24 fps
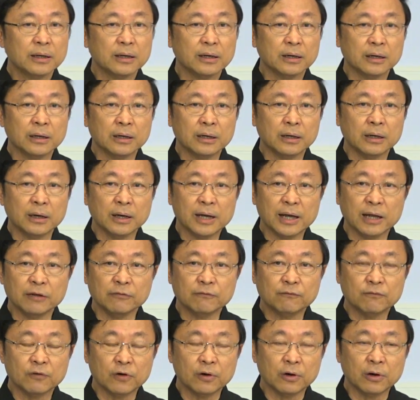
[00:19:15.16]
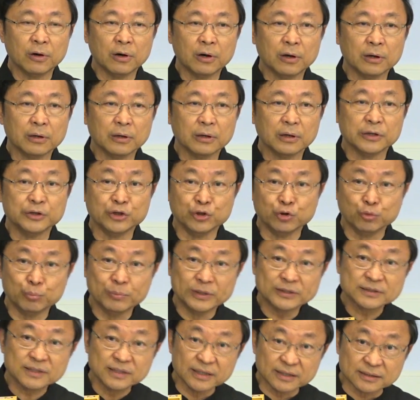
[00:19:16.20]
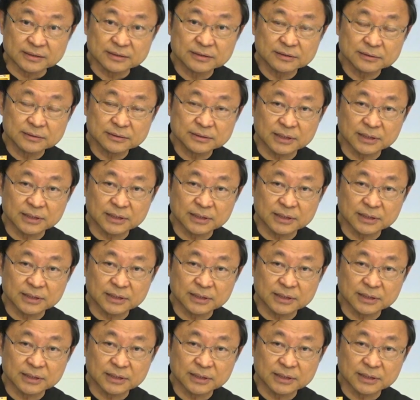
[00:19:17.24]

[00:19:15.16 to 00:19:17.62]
and for new business